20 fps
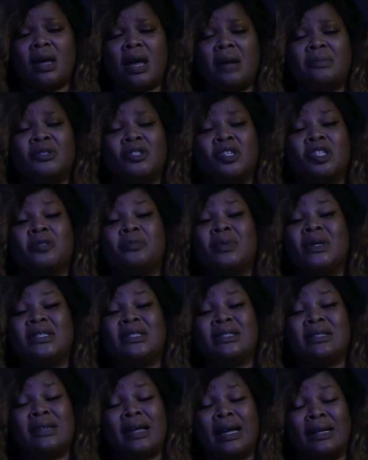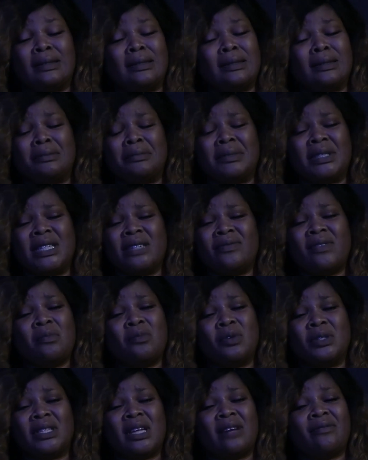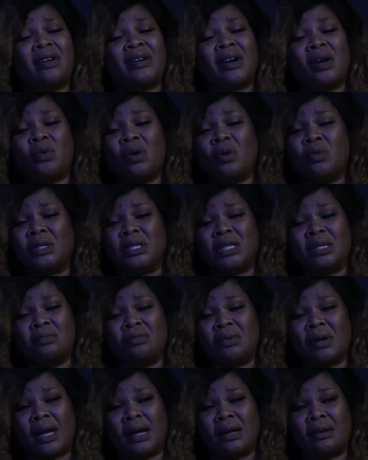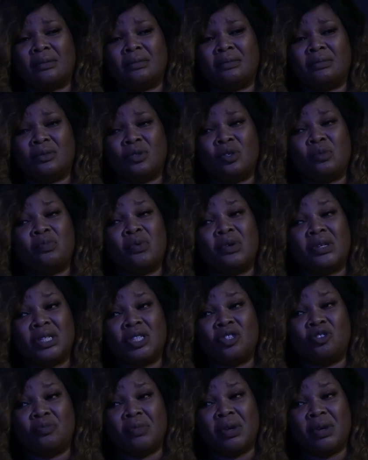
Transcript: I'm suspecting that Silva must have run away with Ebuka to punish